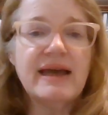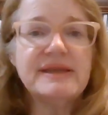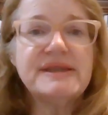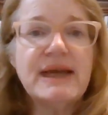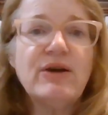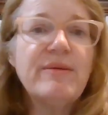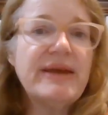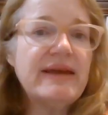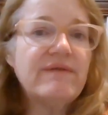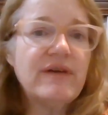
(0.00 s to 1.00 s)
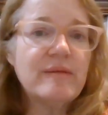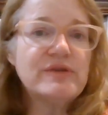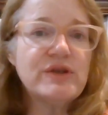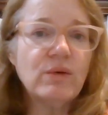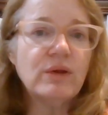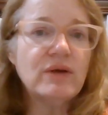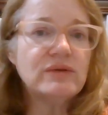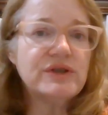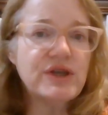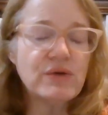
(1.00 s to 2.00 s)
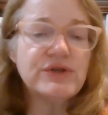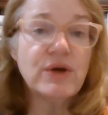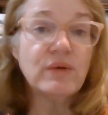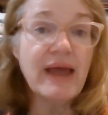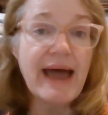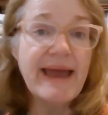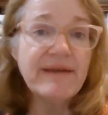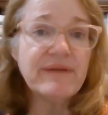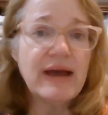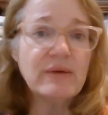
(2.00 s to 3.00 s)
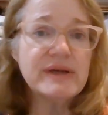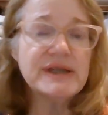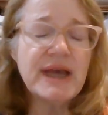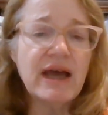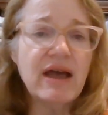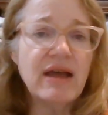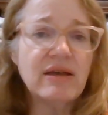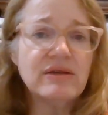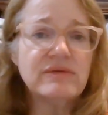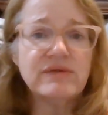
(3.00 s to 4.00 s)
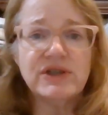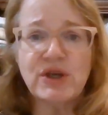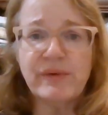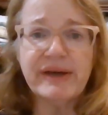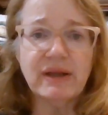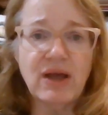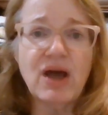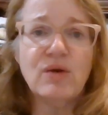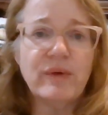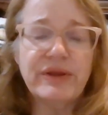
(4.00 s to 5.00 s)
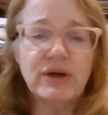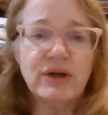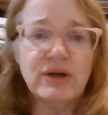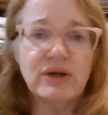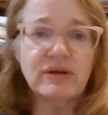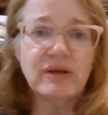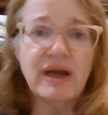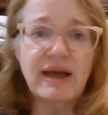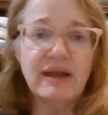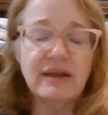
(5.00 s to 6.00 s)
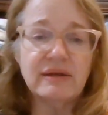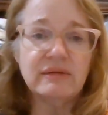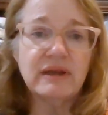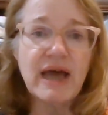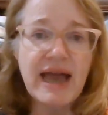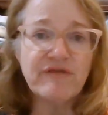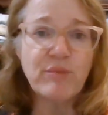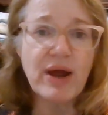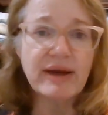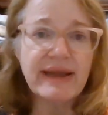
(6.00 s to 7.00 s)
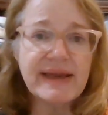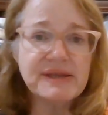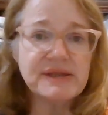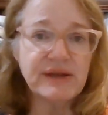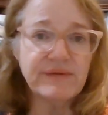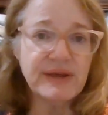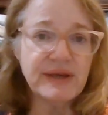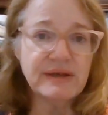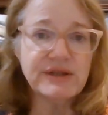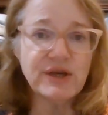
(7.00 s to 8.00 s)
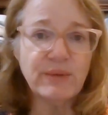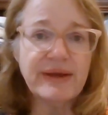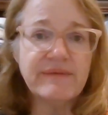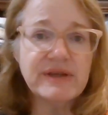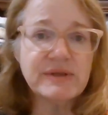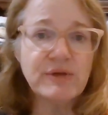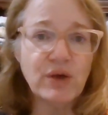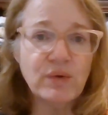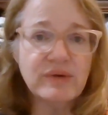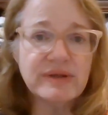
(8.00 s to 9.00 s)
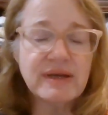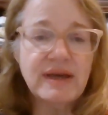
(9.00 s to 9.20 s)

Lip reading: Sarah Me from So Live, I was sewing along with her live broadcast of the sewing of this coat.